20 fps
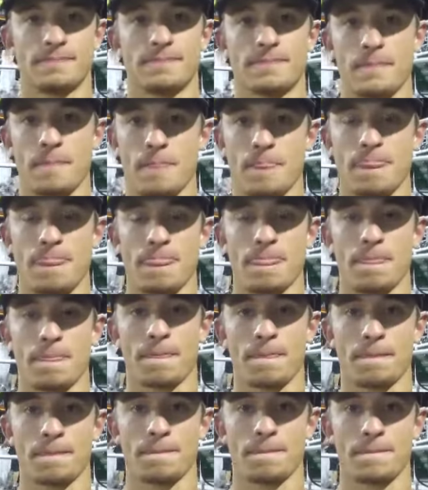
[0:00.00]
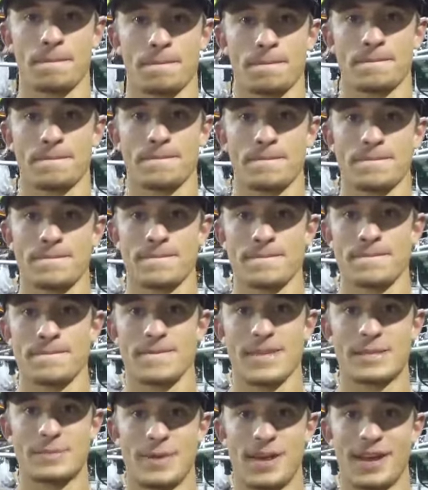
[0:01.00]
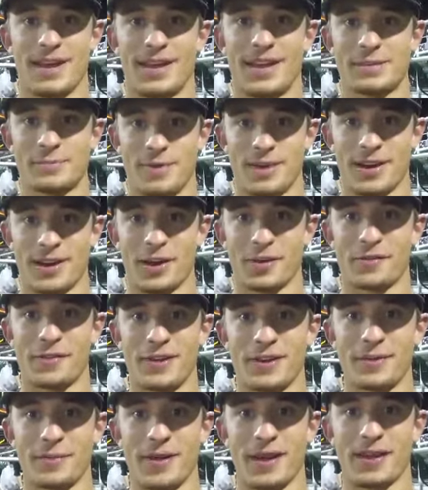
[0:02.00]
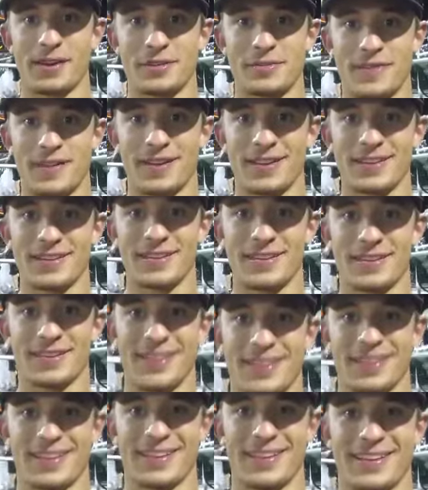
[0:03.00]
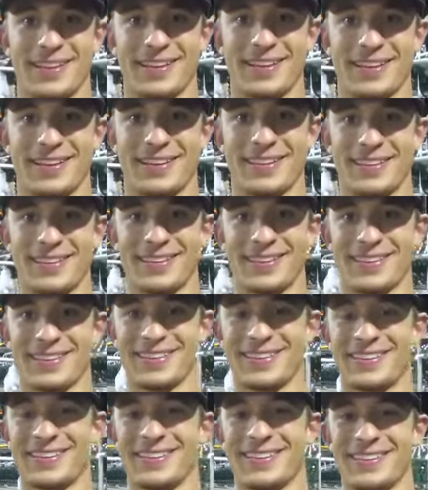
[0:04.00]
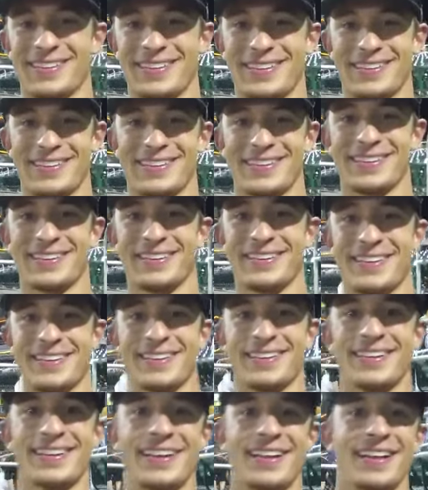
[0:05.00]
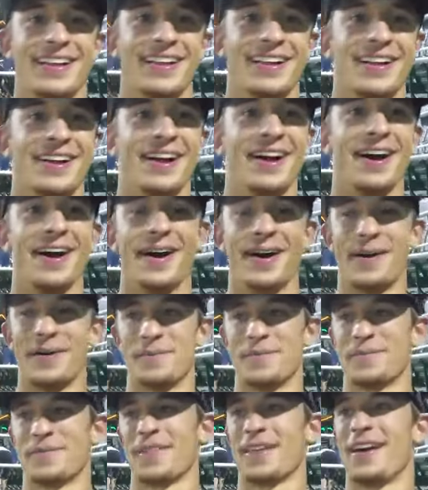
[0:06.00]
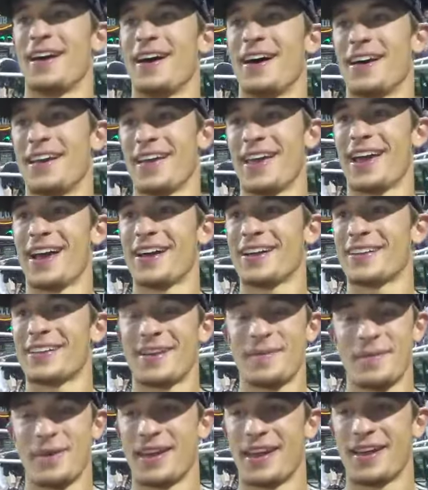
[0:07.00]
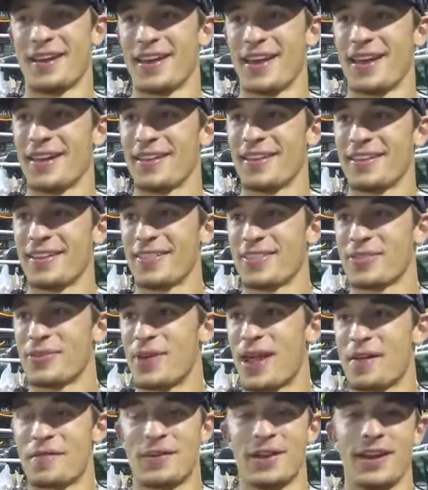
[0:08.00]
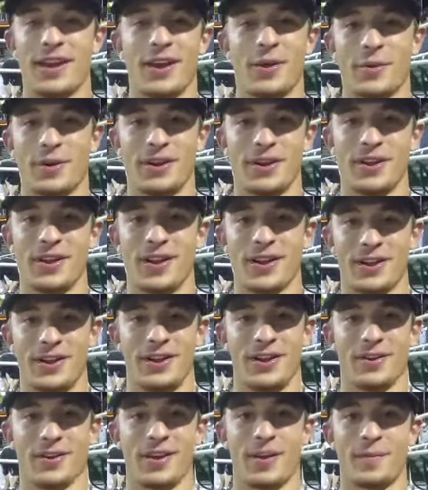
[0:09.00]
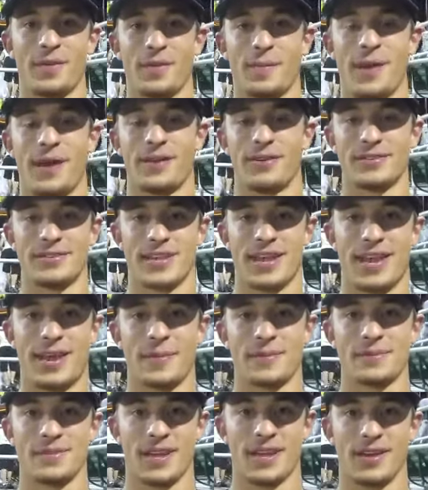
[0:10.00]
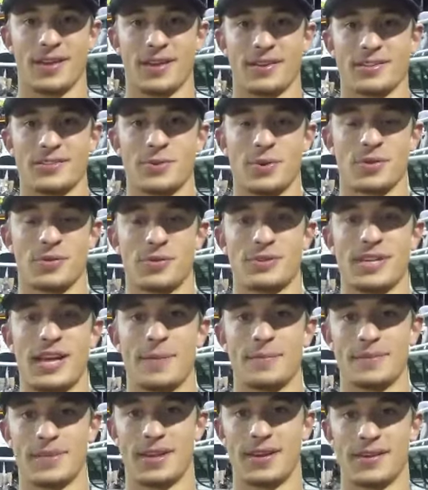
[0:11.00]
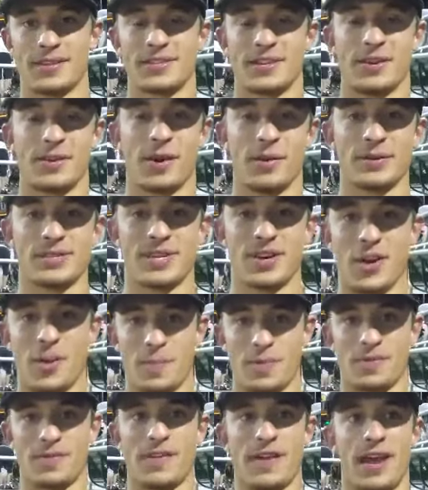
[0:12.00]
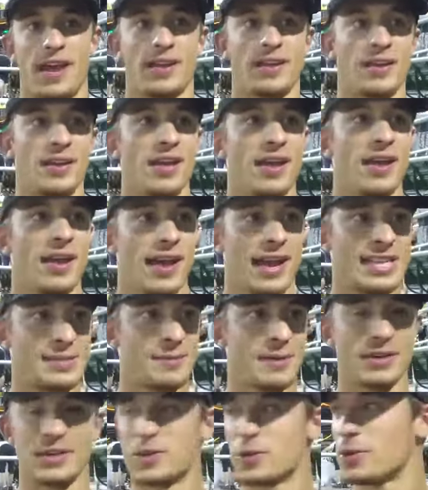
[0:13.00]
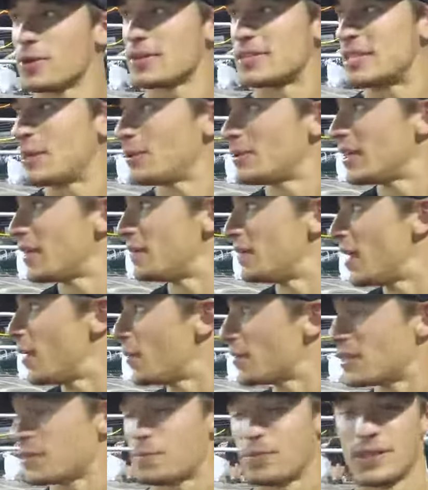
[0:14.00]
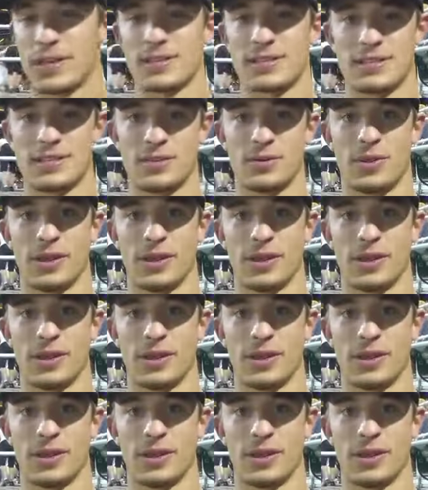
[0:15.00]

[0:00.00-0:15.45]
Did you grow up a Mallards fan? Did you root for them at all? Did you follow Mallards when you were younger? Yeah. I mean, every year when you're younger, you know, come to the Mallards games like 2 or 3 times a year, so you always grow up a fan. And it's been cool to see what they've done with the place too.